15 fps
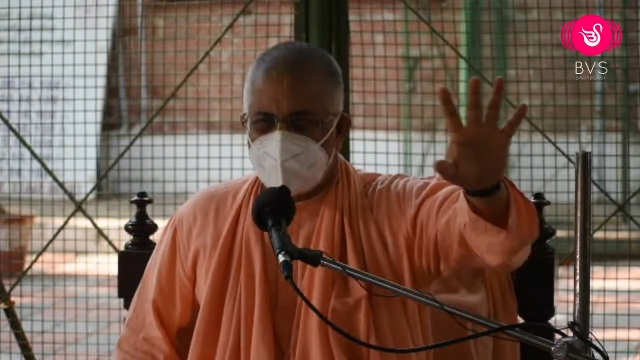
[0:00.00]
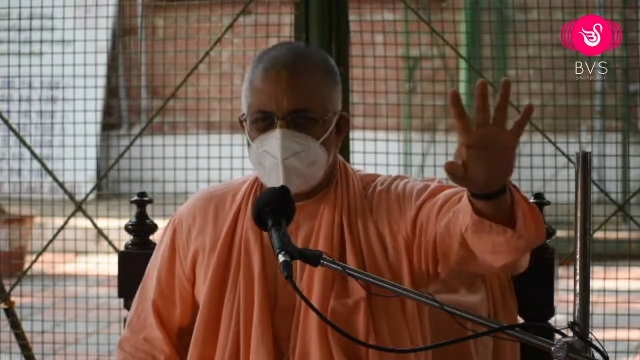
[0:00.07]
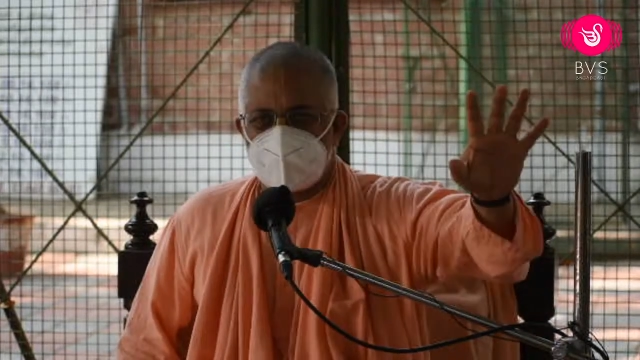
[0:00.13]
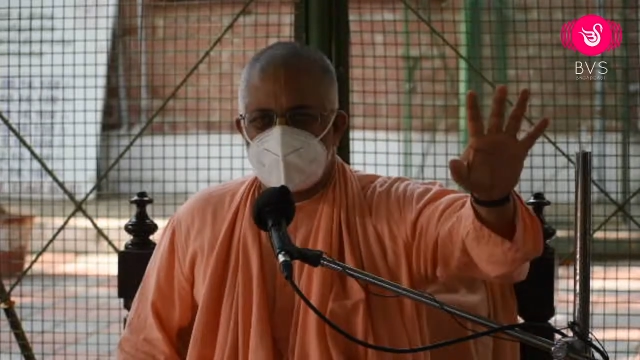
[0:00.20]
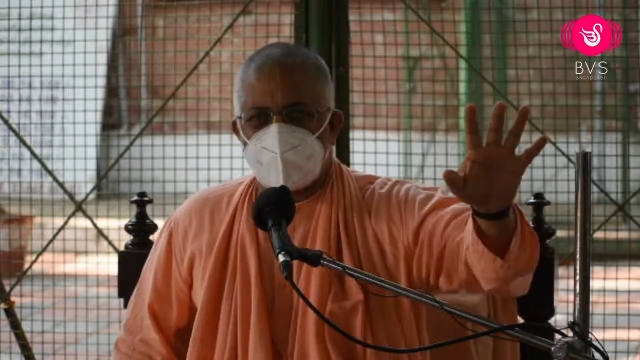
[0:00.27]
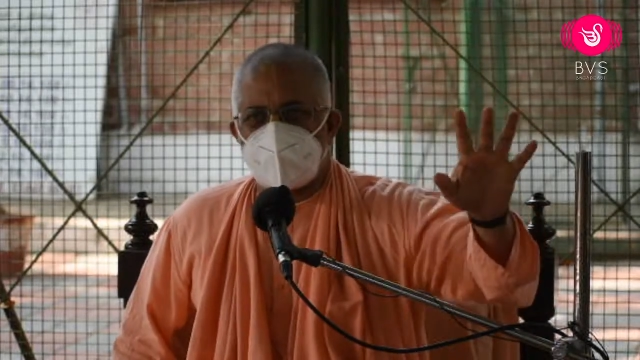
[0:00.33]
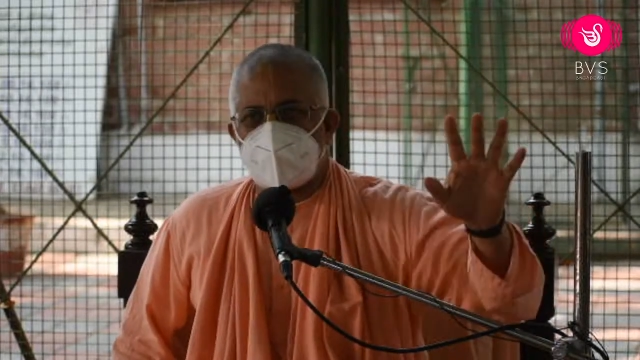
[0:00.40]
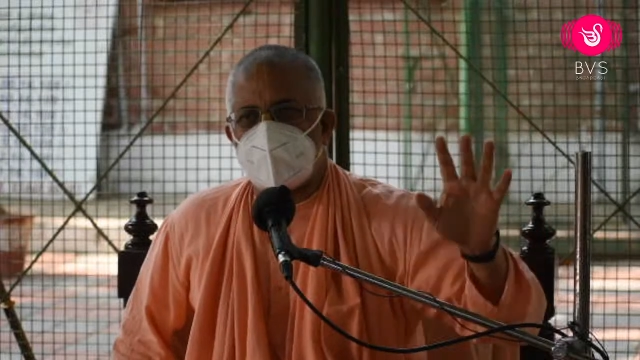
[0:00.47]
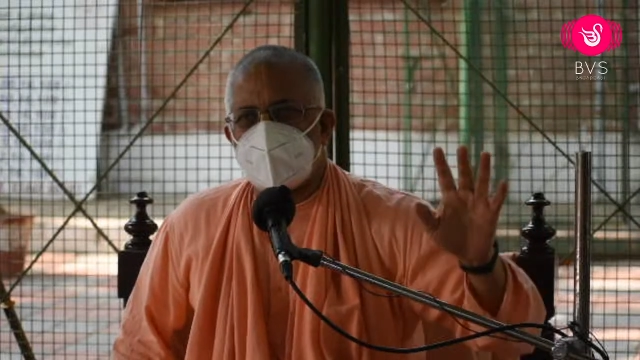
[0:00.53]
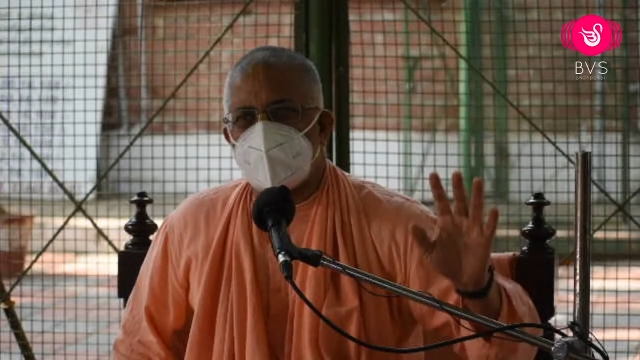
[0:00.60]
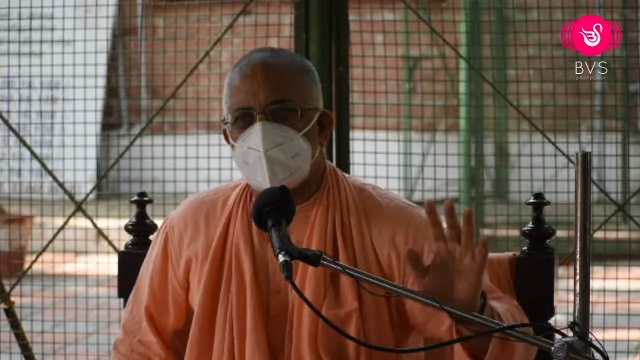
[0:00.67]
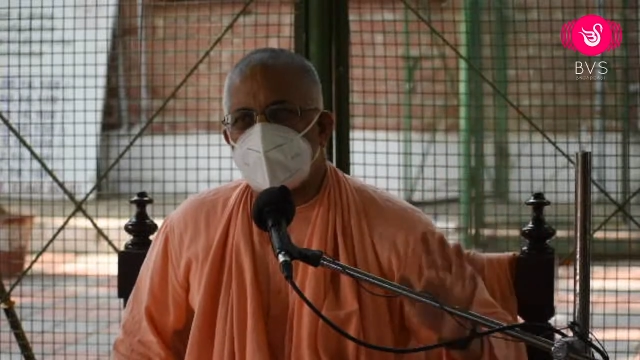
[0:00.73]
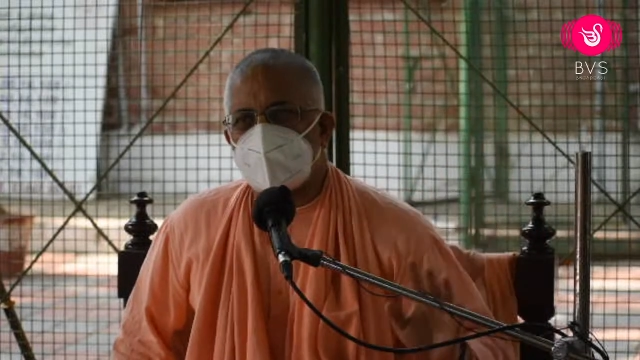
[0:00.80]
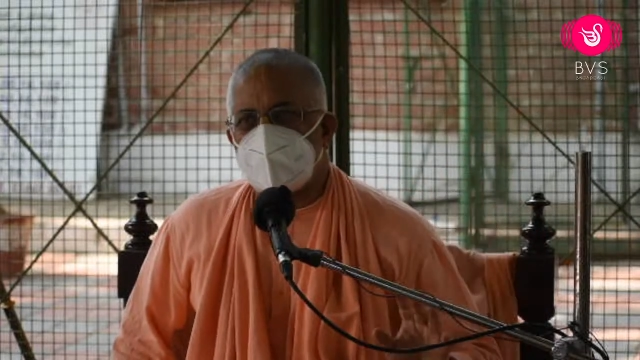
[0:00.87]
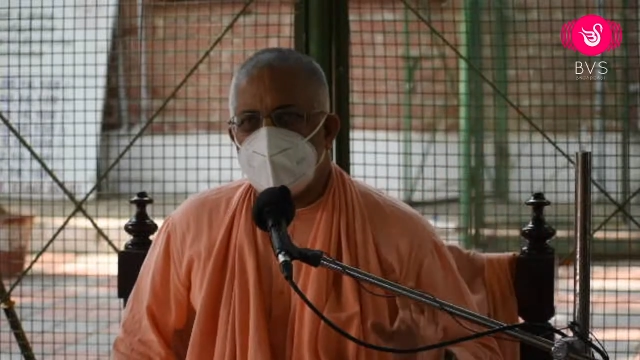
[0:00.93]
it's perfectly
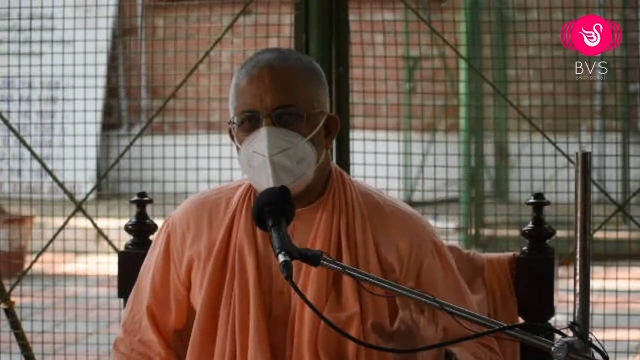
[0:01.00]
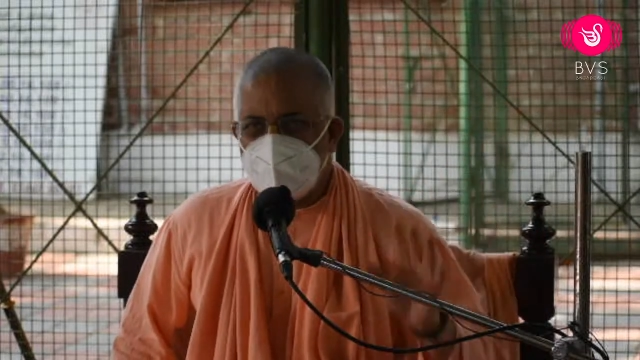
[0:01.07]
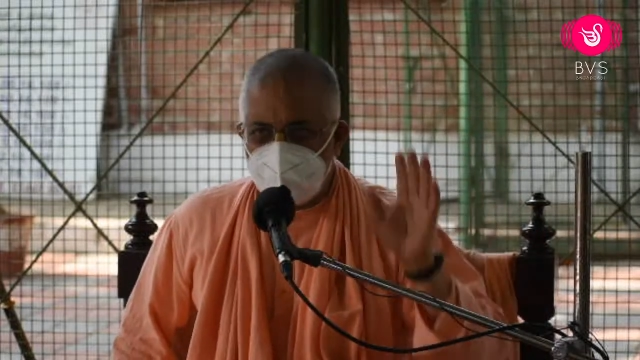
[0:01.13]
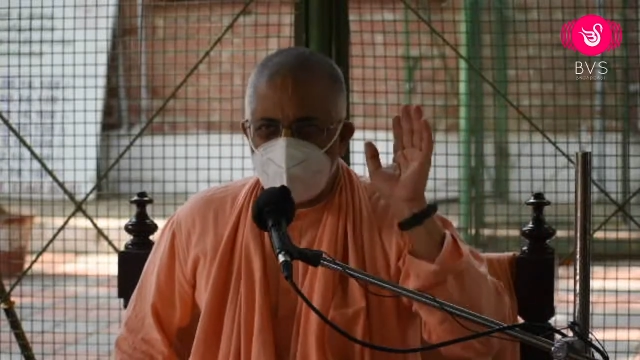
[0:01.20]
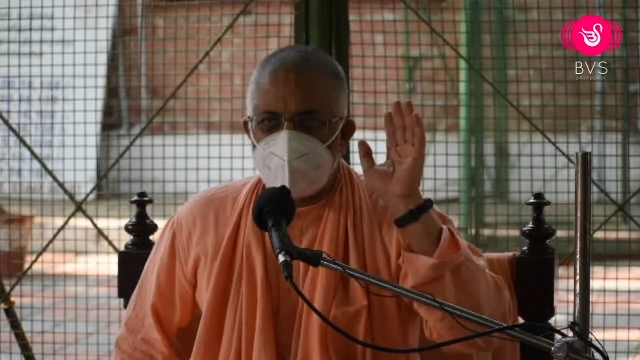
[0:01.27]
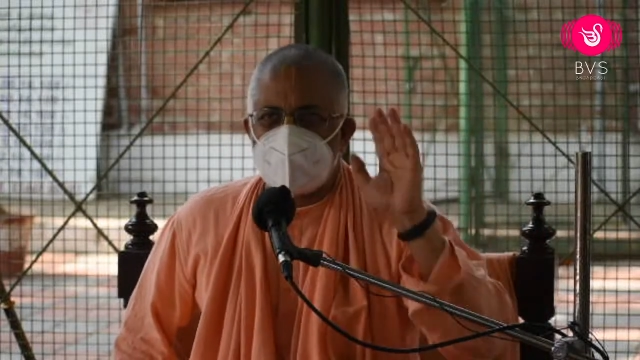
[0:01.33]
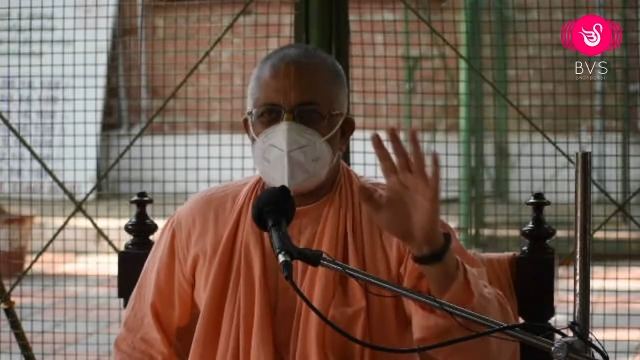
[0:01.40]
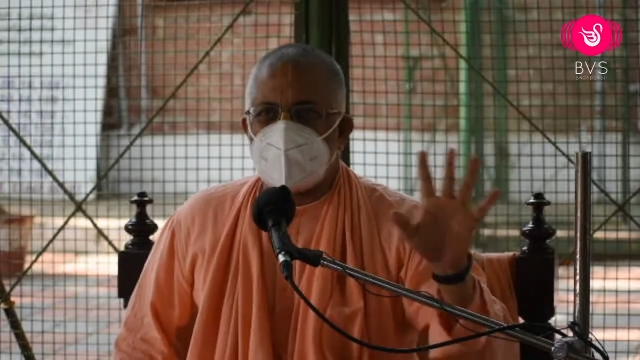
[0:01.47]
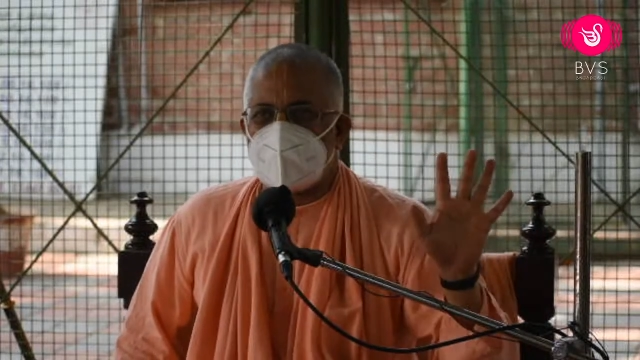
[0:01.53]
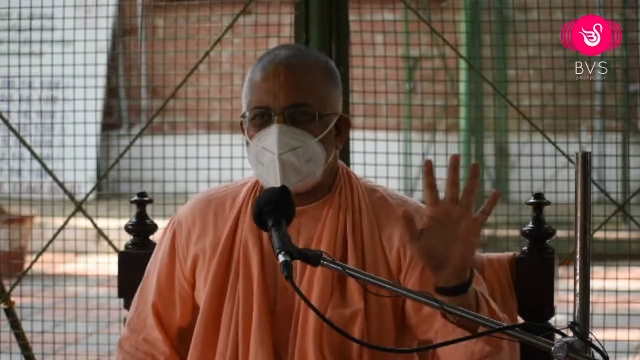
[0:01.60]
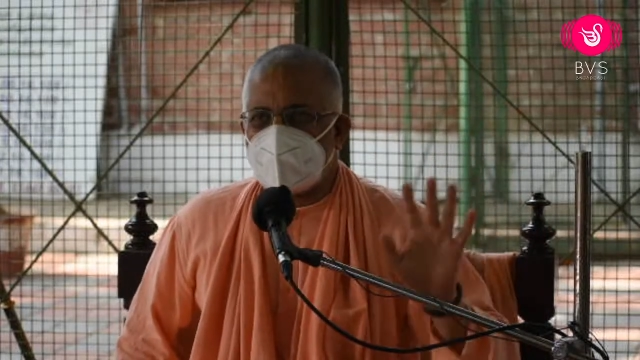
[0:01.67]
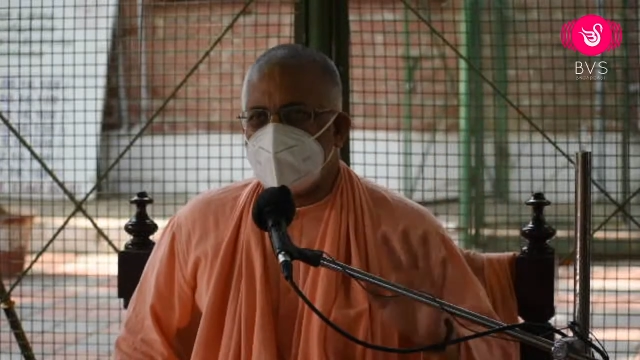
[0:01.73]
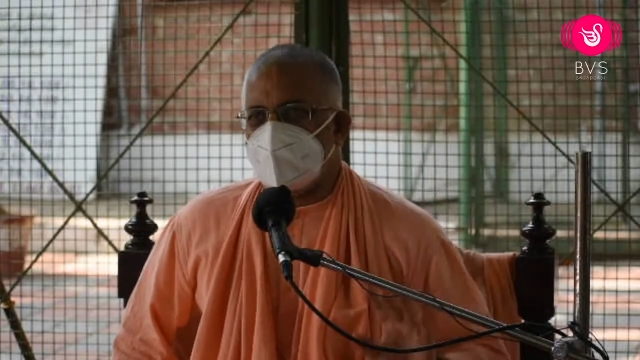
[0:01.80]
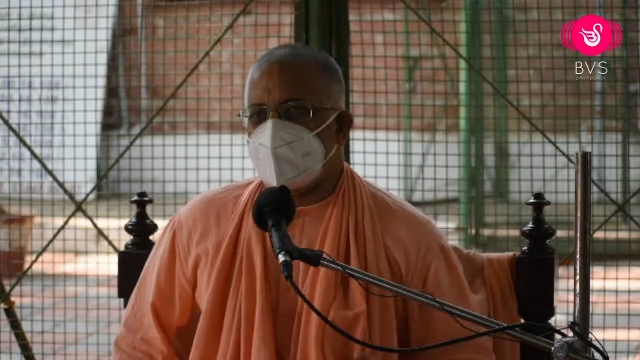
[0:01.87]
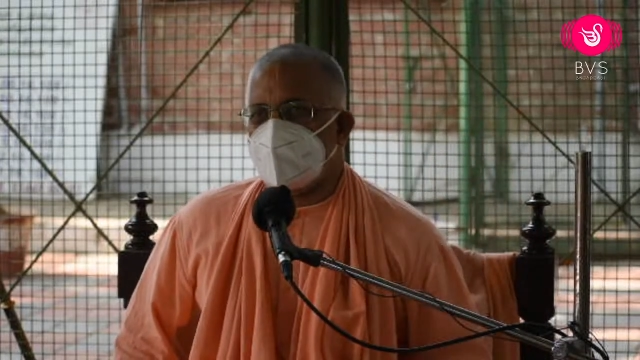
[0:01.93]
all right. He took it
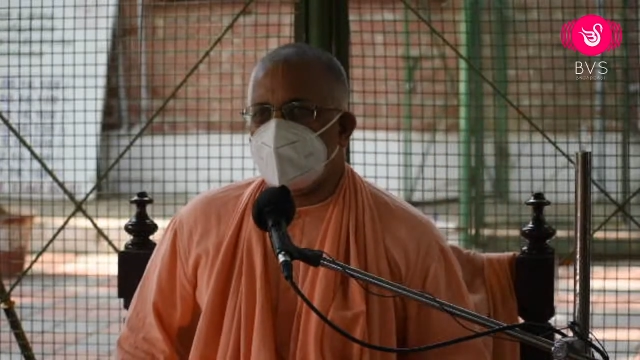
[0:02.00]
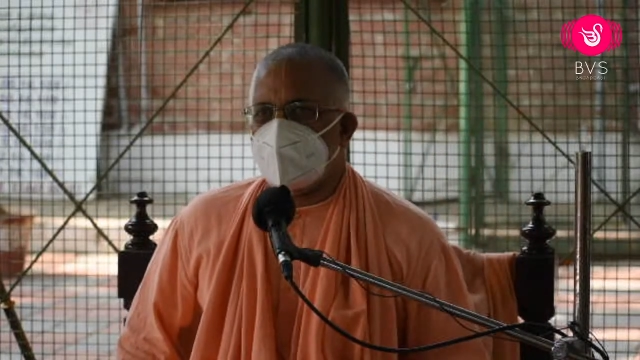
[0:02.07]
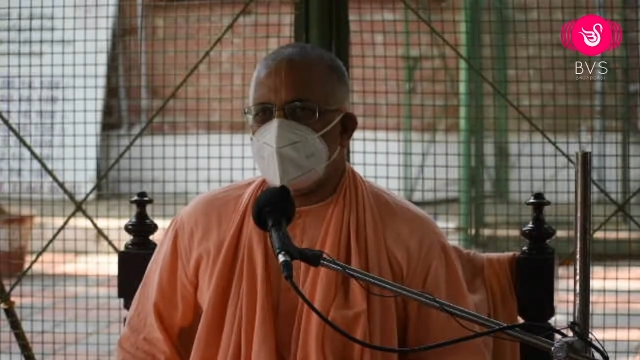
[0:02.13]
correctly,